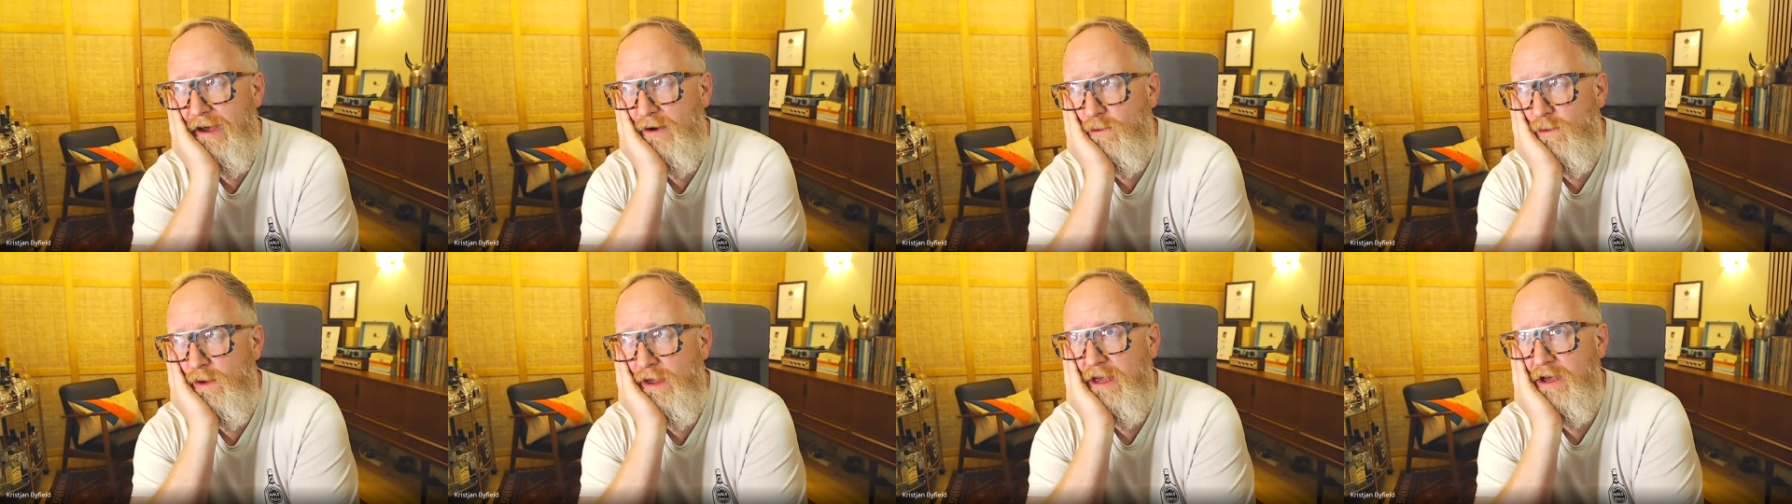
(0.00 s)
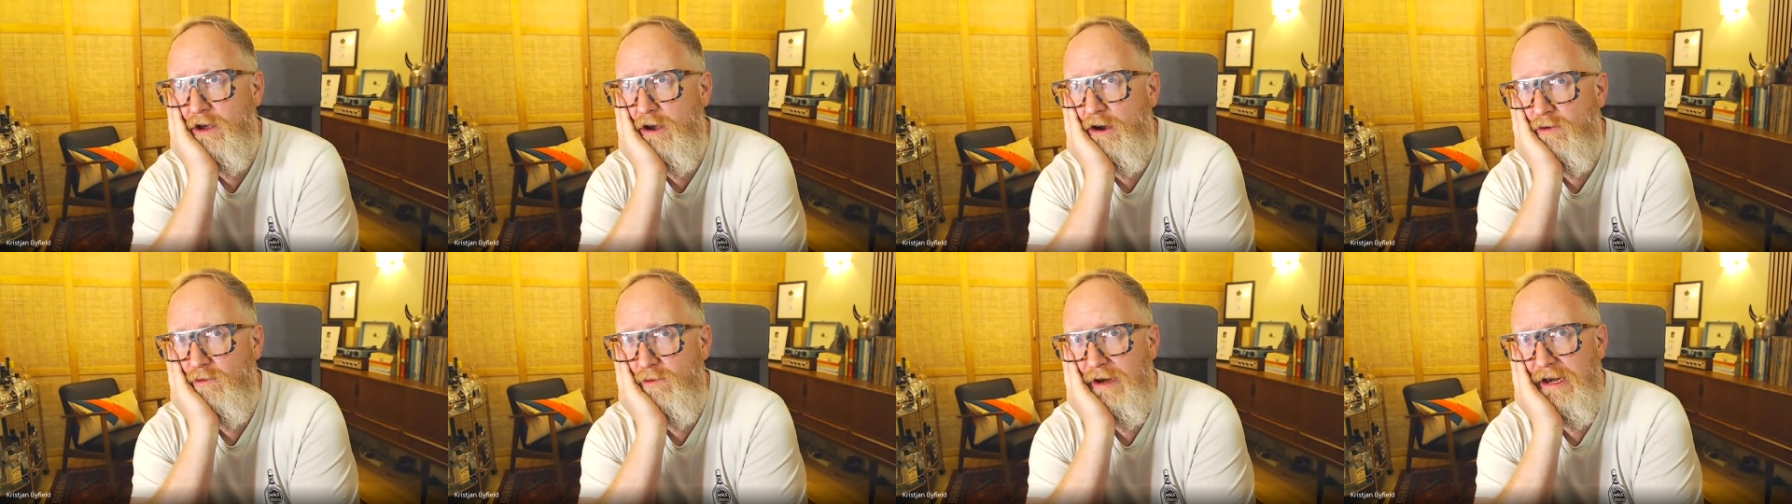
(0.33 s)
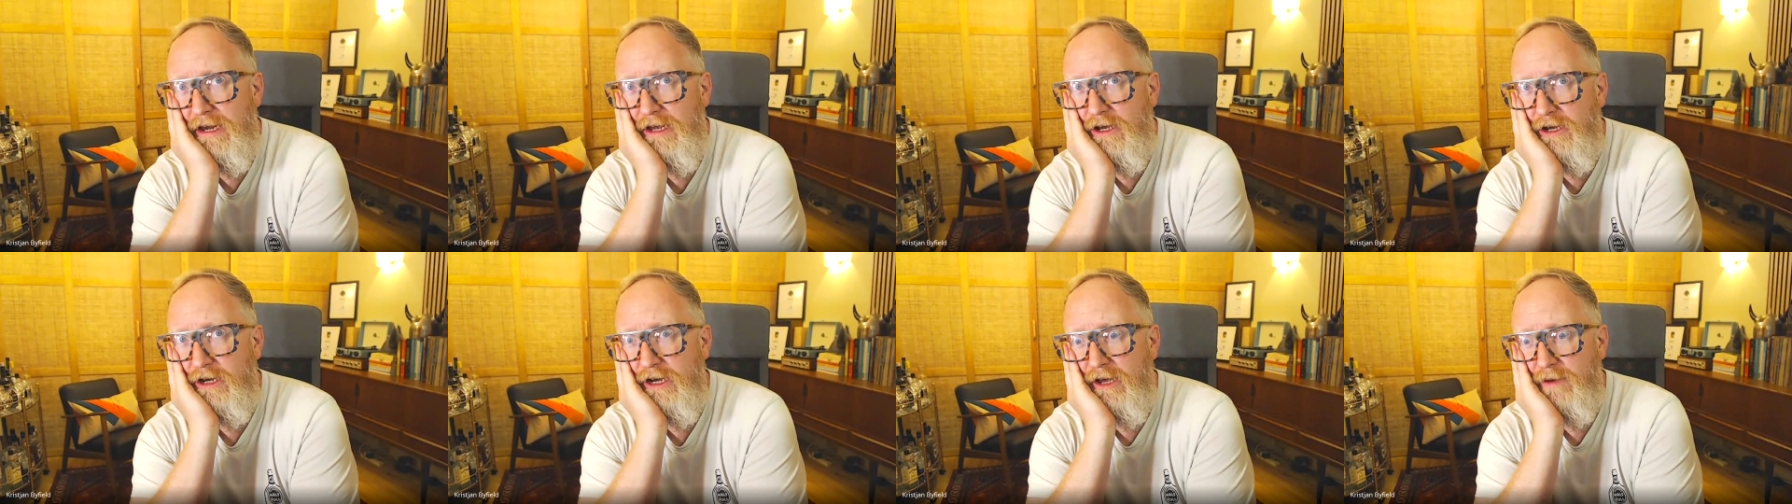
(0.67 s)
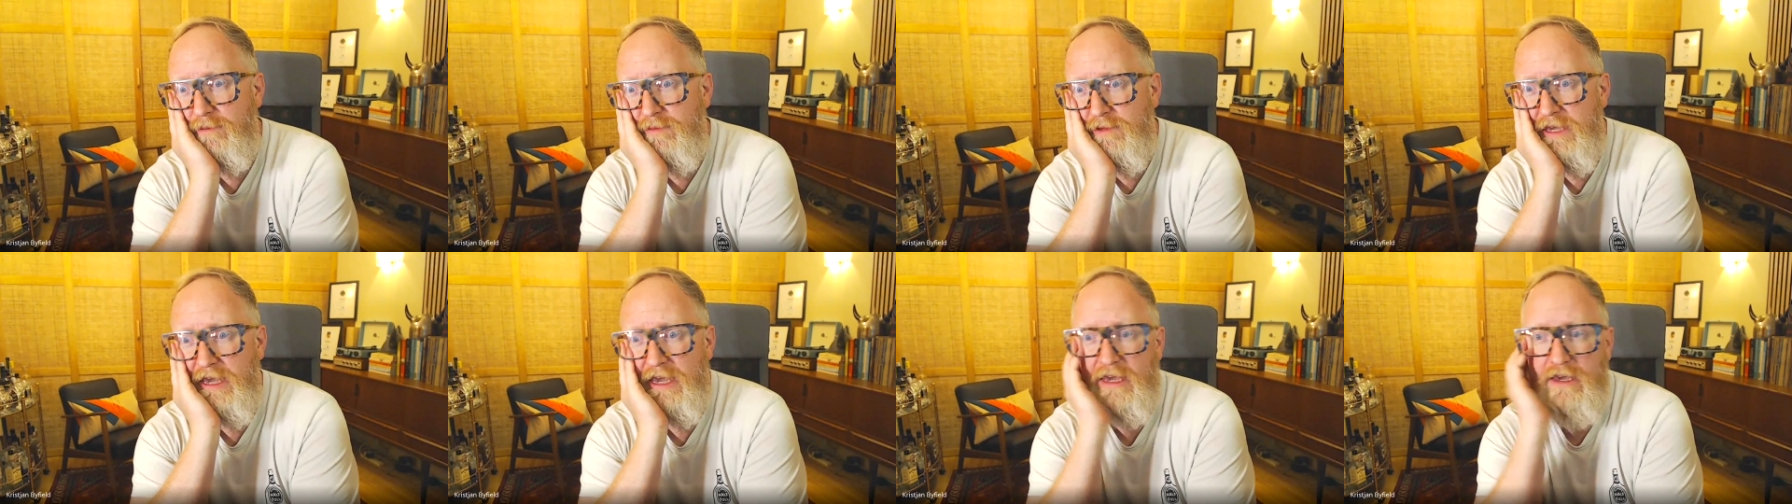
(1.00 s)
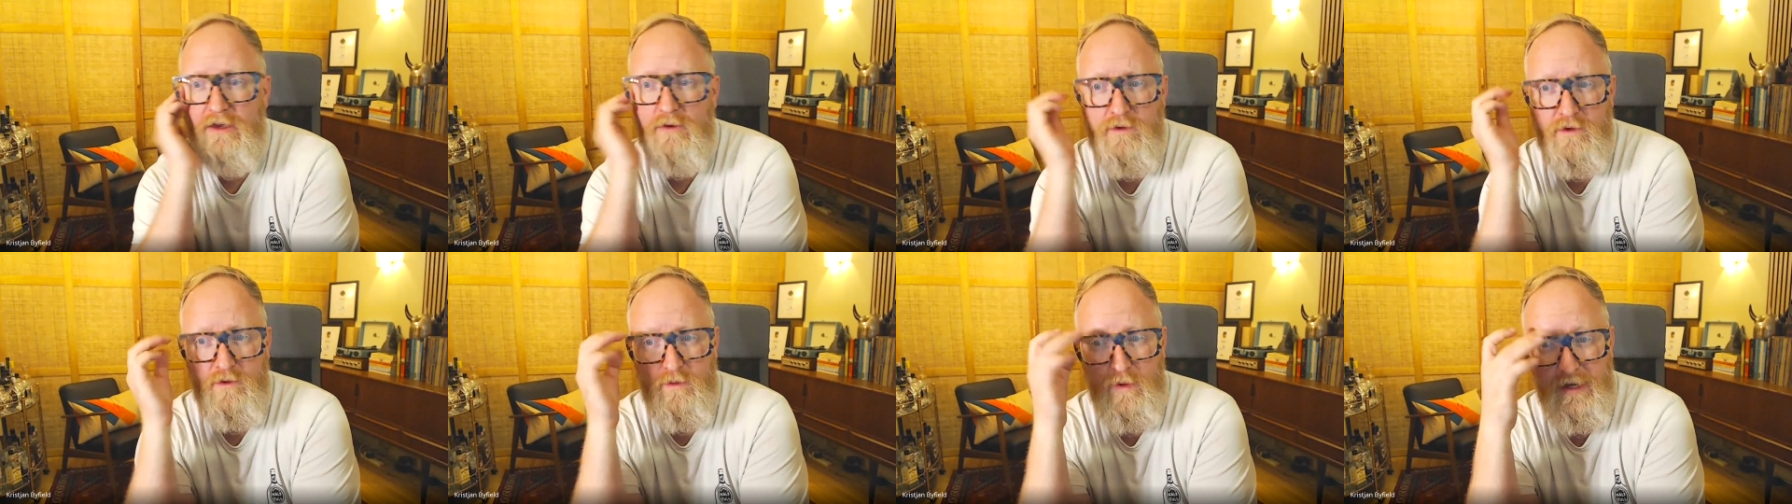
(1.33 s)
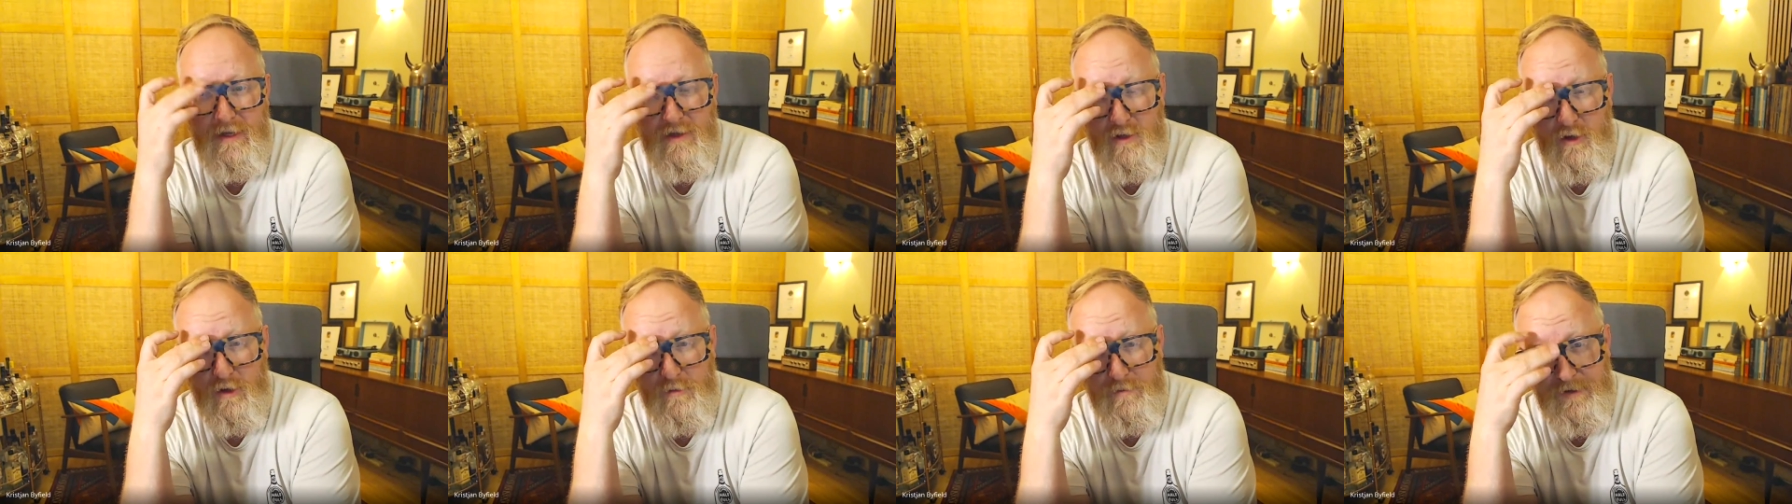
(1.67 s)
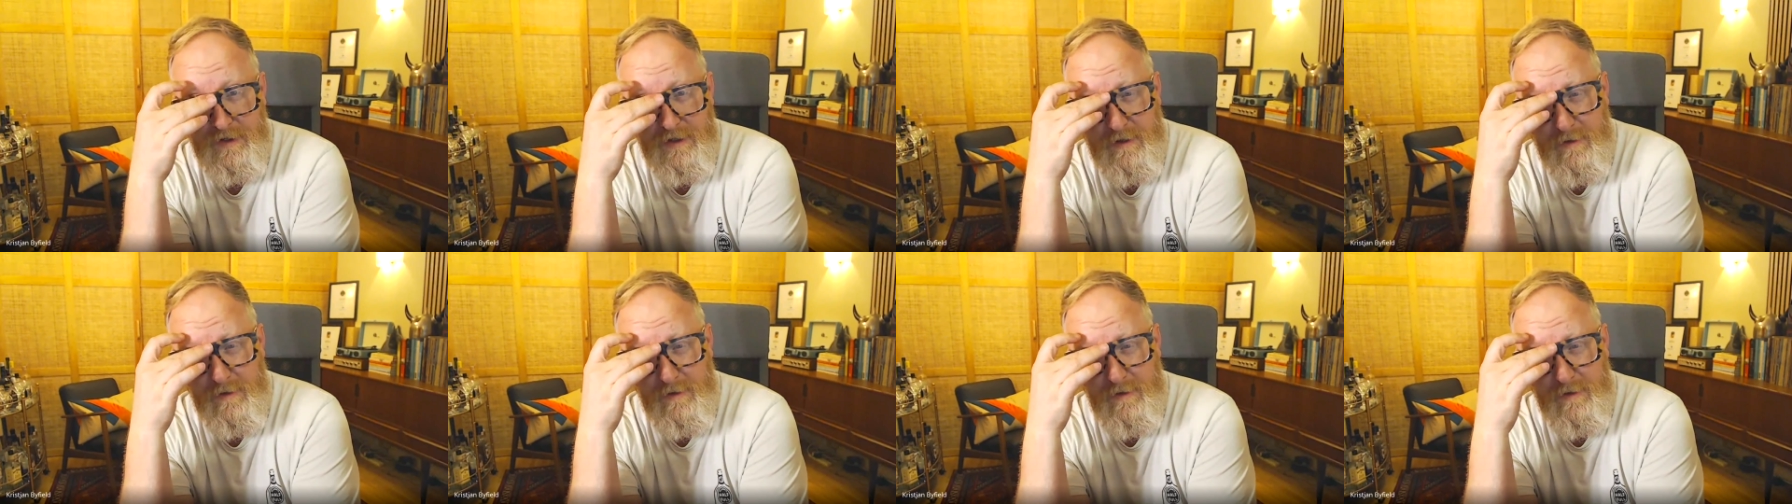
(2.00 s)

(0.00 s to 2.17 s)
we got really good uptake was we adopted